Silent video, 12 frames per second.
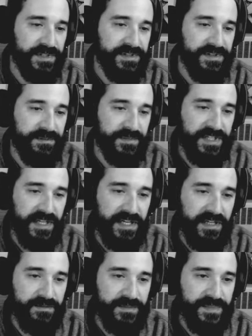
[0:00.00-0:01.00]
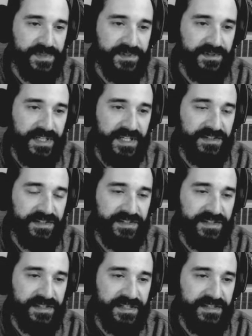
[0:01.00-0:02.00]
with sometimes.
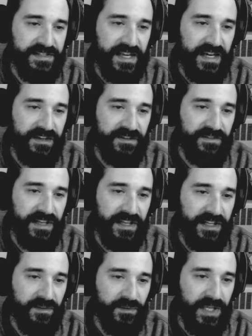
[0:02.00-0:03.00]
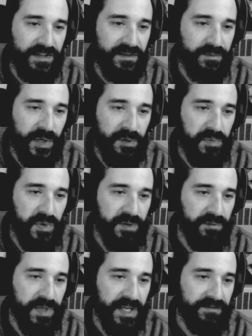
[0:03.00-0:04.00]
It's kind of, I like the way that a
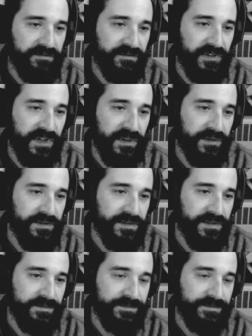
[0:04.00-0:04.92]
ballpoint pen flows.